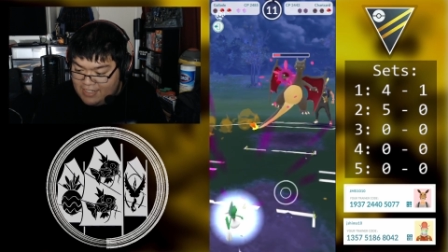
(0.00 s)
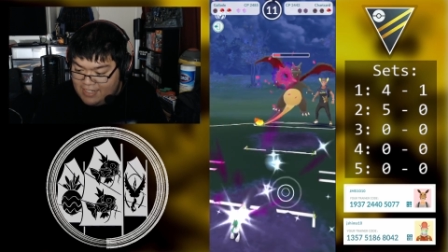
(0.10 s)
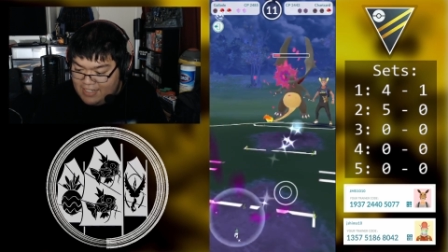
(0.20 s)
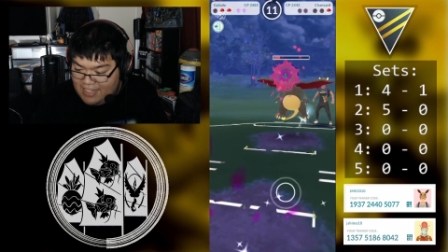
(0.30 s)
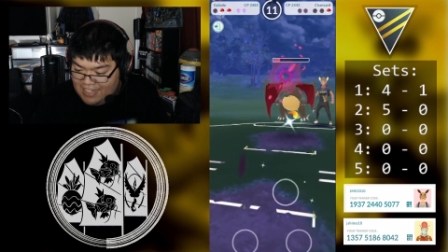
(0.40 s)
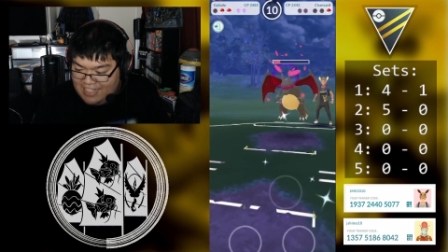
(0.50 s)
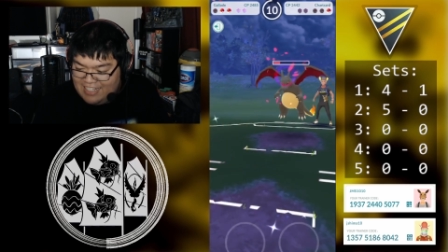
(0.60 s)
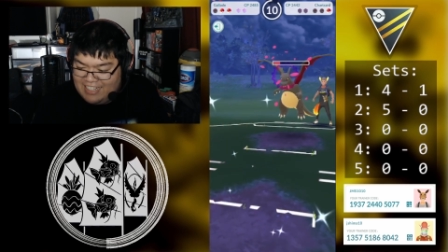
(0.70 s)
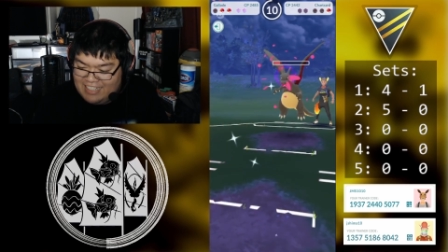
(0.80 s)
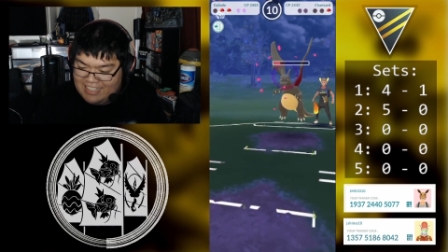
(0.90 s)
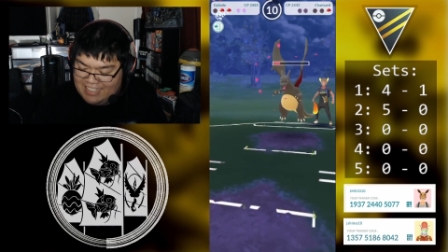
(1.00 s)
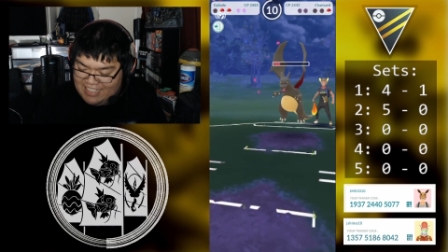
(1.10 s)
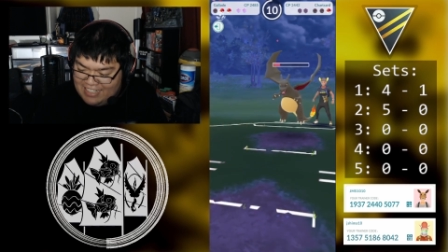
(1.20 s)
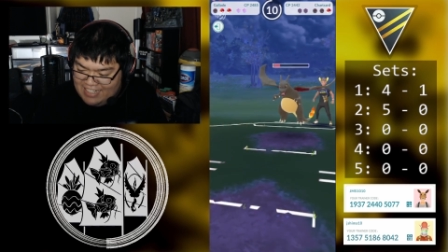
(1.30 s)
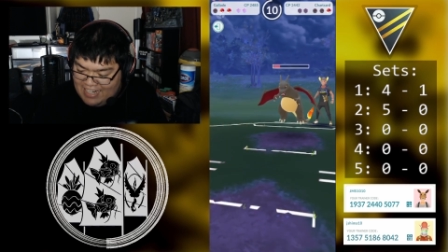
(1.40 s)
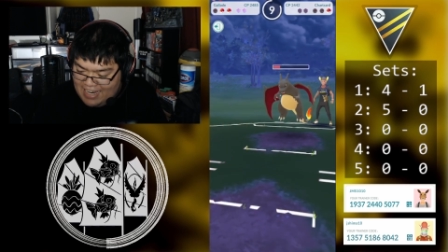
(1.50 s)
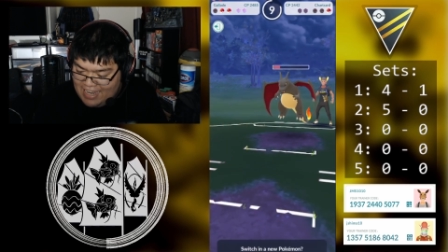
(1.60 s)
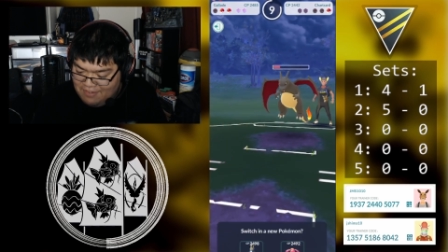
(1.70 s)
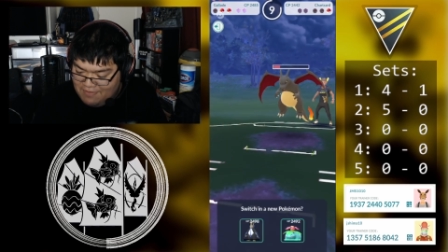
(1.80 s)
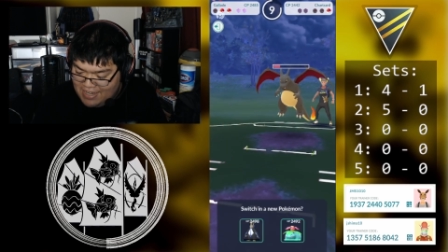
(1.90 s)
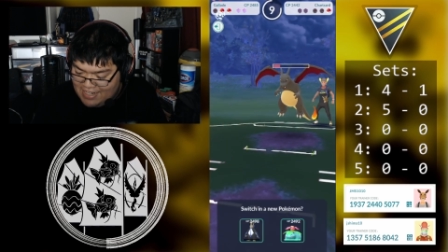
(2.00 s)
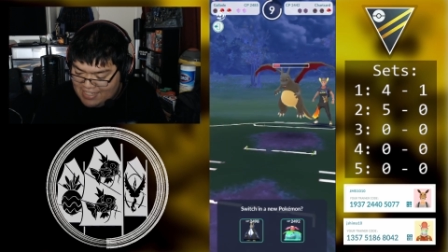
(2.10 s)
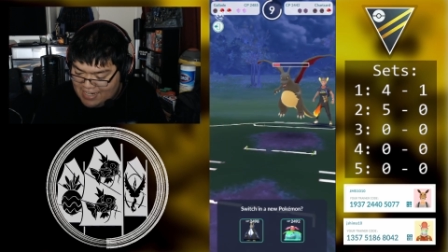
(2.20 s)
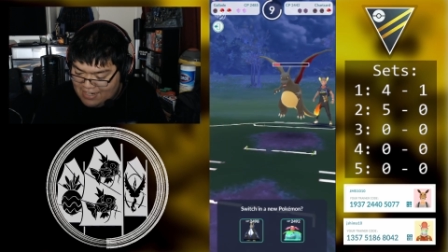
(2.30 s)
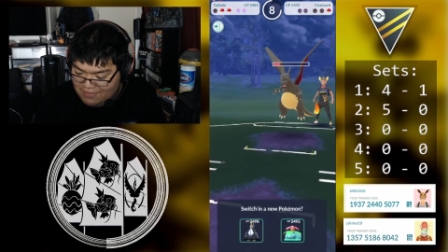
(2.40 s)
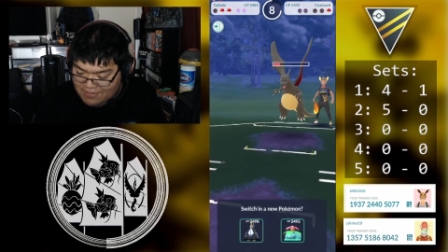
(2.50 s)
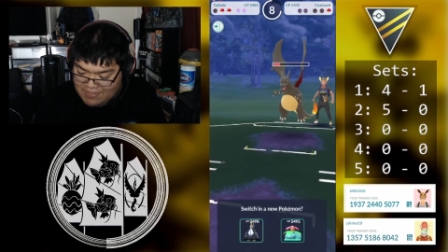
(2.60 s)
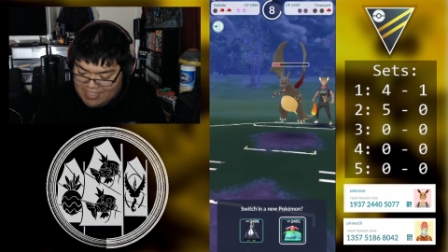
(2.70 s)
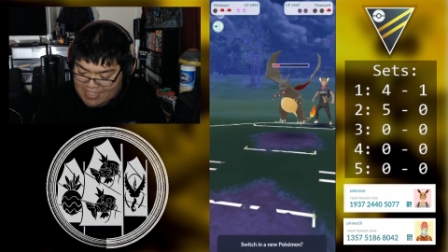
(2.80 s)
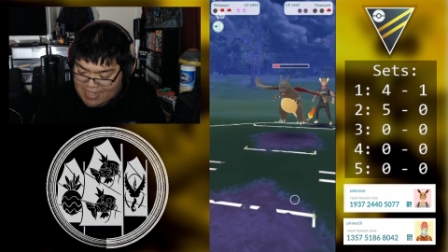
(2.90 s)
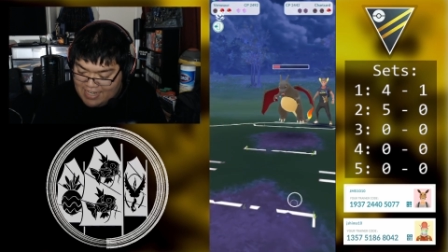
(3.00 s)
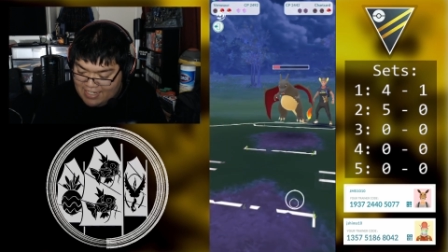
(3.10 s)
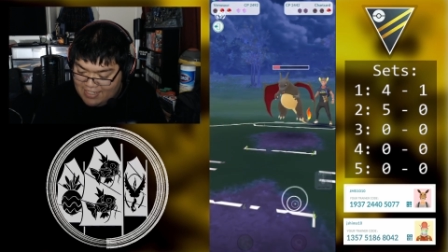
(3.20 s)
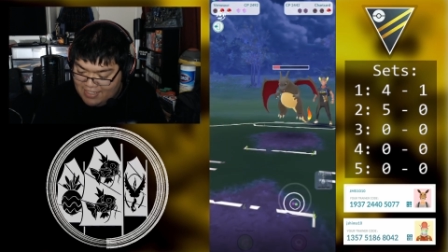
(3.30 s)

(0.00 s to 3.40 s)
I have made a terrible mistake.